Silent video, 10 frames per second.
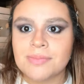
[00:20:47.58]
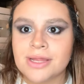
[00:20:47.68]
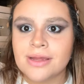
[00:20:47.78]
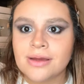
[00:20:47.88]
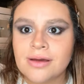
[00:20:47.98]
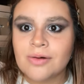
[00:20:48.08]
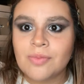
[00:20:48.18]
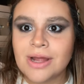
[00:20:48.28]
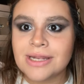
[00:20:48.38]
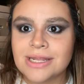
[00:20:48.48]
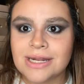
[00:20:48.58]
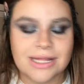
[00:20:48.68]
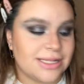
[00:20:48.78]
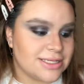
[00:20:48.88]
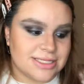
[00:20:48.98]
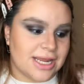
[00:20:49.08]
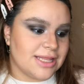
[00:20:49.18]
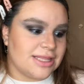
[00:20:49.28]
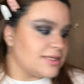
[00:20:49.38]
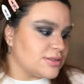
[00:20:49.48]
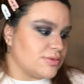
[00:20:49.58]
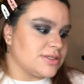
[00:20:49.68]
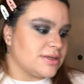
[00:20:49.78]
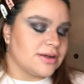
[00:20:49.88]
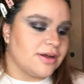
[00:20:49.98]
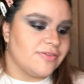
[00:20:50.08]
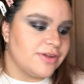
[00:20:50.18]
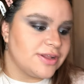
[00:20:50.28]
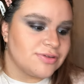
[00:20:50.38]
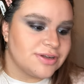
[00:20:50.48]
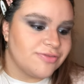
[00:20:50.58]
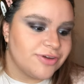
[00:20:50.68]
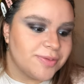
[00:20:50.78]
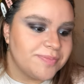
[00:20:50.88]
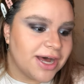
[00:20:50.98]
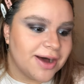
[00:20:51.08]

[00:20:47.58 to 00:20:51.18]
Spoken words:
me. Why did I decide this was a good video to film?